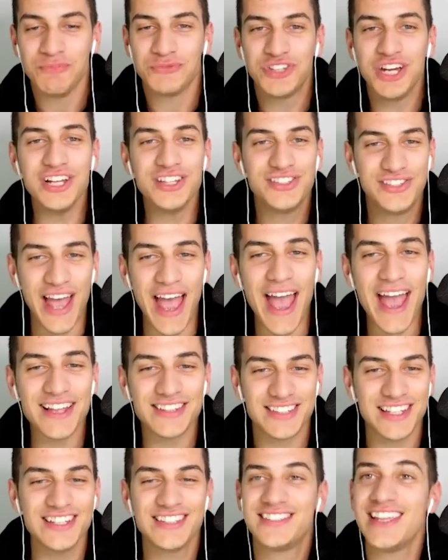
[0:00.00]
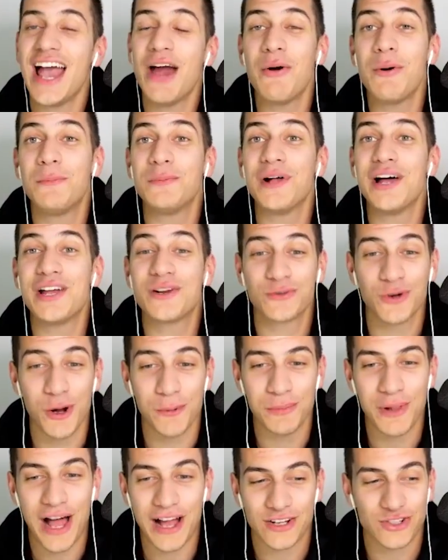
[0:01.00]
today we're playing
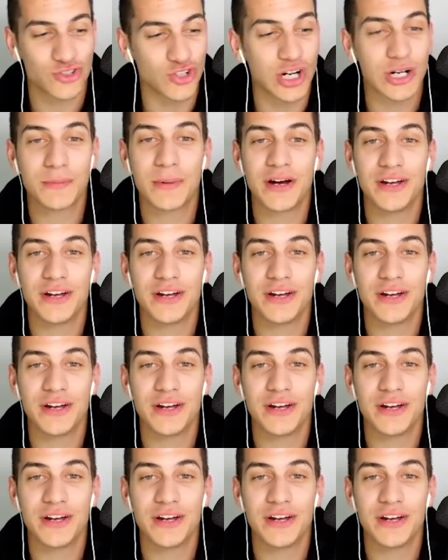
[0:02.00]
Roblox Shark Bite,